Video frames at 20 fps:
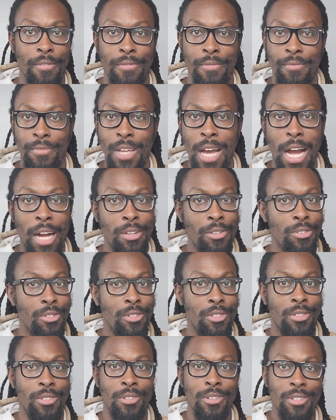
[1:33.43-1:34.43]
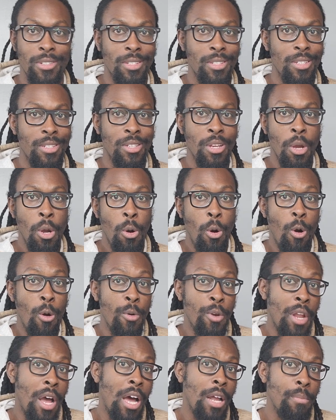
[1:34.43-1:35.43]
doctors, nurses, or
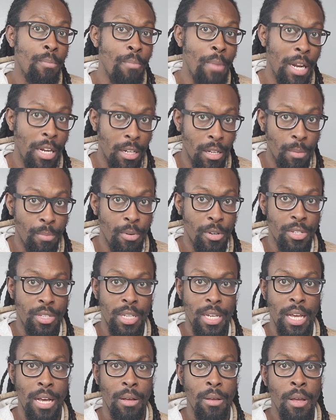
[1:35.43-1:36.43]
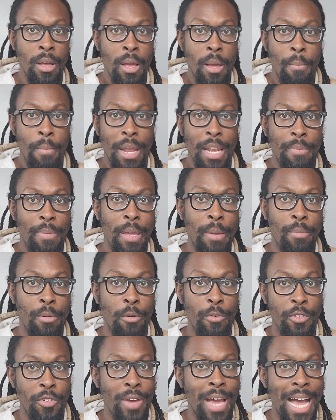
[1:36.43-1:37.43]
non-medical personnel, many
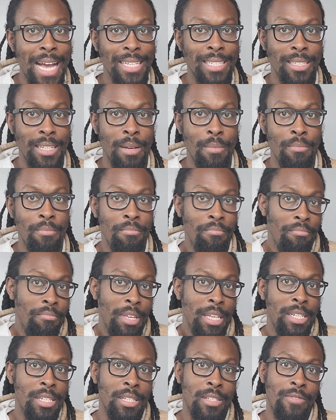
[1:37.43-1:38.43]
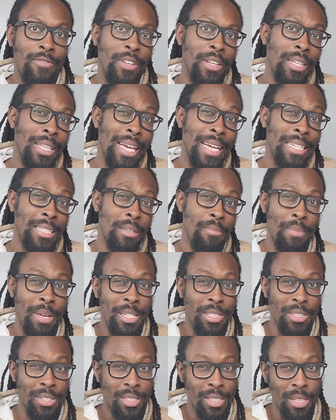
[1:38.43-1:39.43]
people, if you ask them, they just feel like
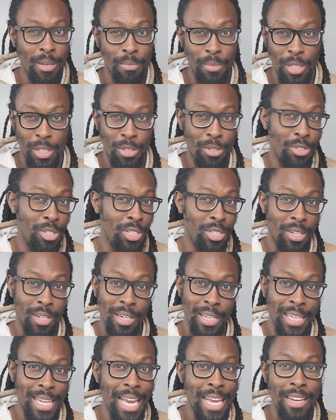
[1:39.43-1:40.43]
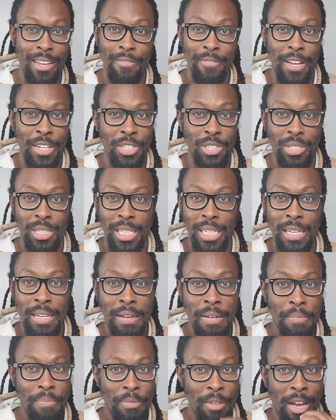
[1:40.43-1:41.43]
dementia is something you're just going to get eventually.
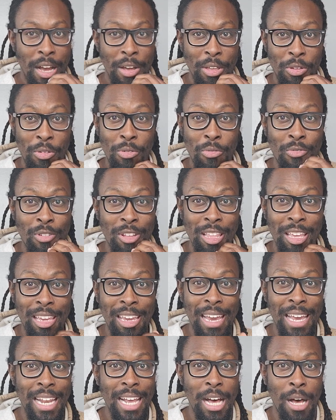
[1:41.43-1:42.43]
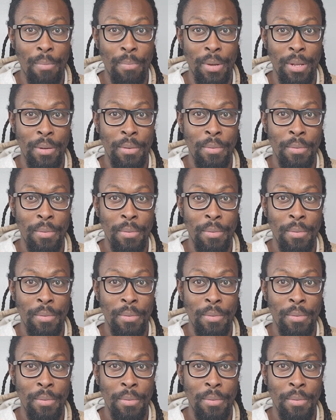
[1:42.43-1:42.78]
You really can't help it.